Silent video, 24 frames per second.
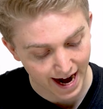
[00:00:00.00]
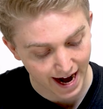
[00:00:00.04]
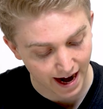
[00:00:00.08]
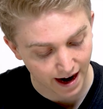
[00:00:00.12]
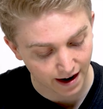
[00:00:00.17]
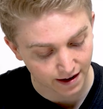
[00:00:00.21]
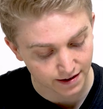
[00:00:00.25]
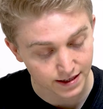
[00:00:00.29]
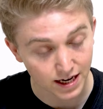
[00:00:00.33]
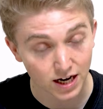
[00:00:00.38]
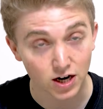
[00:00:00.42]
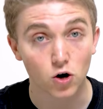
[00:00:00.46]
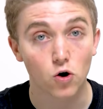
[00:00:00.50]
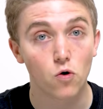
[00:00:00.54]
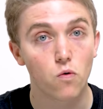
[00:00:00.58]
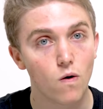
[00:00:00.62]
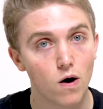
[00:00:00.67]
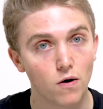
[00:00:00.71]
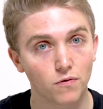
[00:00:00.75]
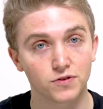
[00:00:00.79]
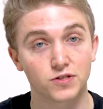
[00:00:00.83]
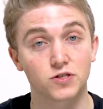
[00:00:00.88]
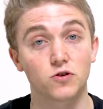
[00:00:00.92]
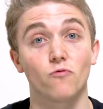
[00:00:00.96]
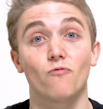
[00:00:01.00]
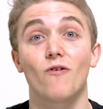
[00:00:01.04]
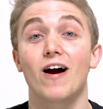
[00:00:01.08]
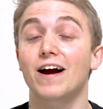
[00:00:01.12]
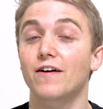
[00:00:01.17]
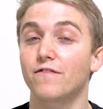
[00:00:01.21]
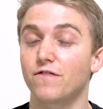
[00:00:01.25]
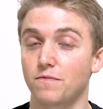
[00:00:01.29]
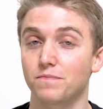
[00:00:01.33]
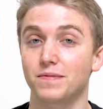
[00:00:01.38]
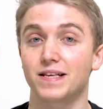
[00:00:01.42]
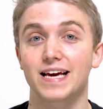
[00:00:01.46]
and a quote
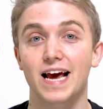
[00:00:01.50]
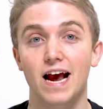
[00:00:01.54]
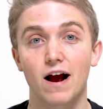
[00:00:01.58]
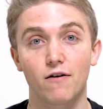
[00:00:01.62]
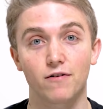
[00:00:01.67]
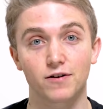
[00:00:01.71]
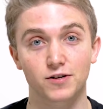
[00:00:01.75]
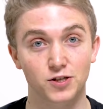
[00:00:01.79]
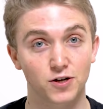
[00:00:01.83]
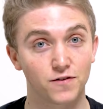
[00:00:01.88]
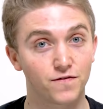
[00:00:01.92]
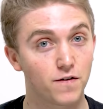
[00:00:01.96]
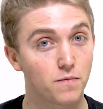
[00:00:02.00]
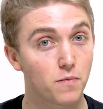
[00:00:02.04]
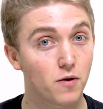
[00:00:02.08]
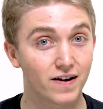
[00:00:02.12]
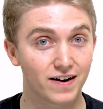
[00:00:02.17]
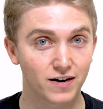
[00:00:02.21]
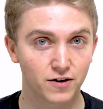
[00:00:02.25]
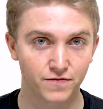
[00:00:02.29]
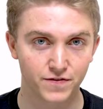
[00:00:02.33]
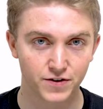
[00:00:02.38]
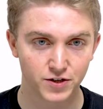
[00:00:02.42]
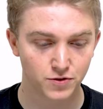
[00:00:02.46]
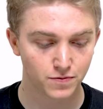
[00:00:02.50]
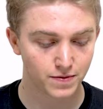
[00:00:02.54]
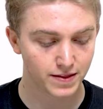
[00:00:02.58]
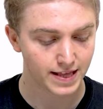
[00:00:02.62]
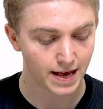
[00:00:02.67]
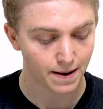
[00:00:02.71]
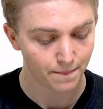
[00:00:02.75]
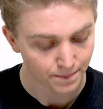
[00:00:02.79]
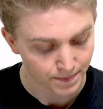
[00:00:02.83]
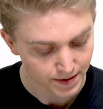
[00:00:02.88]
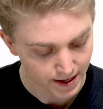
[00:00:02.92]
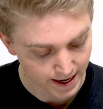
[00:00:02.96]
direct from the character from our interviews with
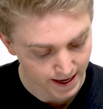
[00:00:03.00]
them.